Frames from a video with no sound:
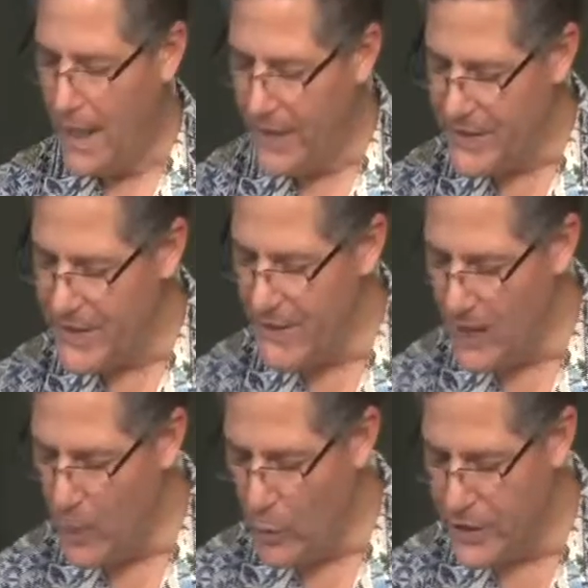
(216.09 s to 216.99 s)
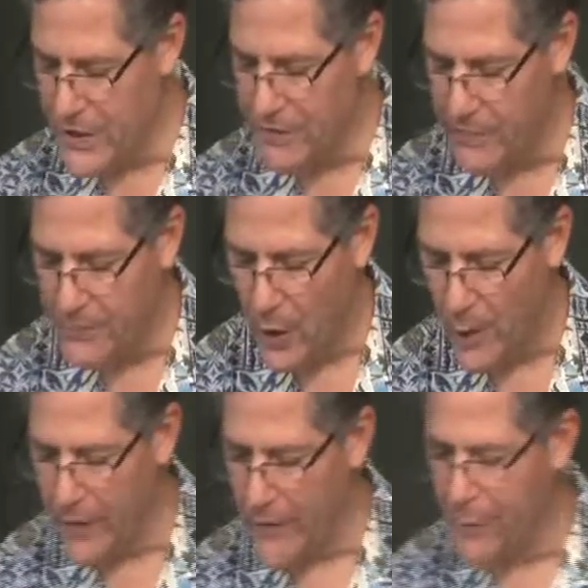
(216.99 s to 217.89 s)
And they said that it was a
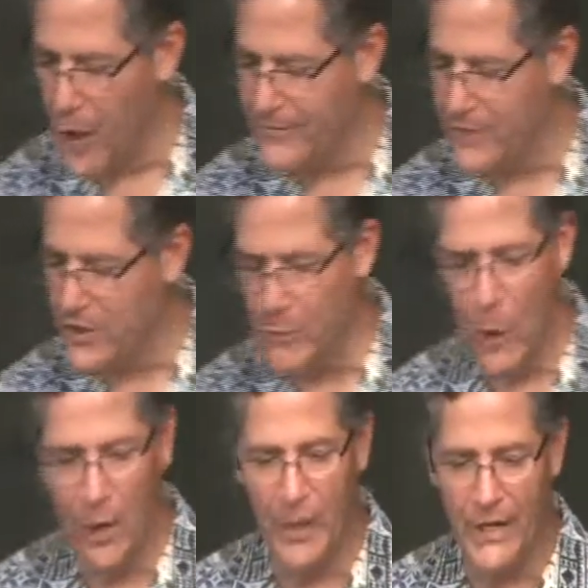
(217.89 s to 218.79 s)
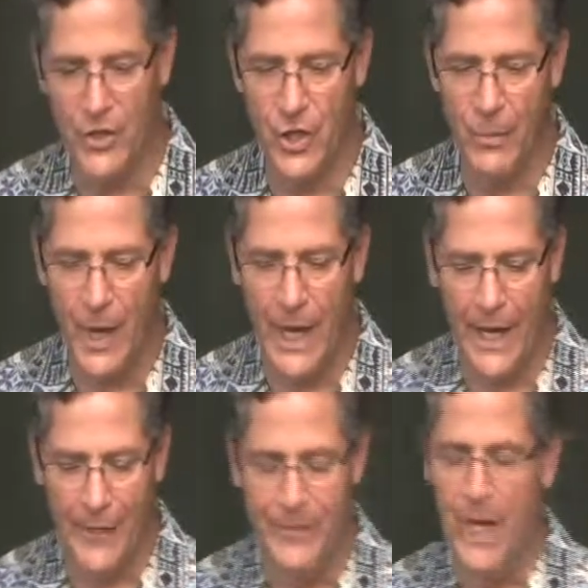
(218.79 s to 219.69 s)
fulfillment of a prophecy spoken by
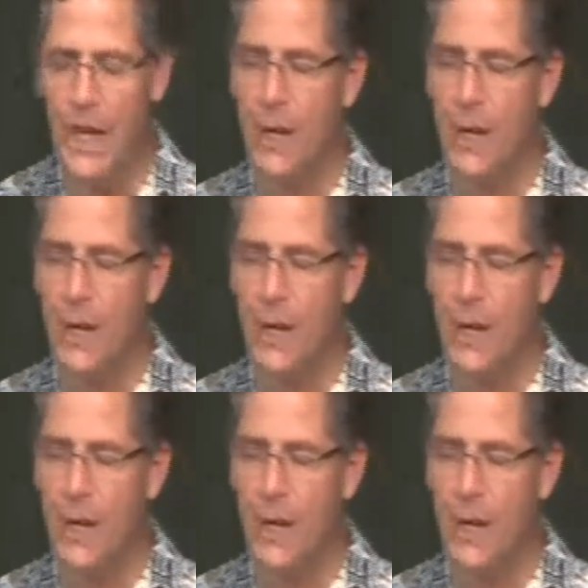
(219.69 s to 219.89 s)
Jeremiah.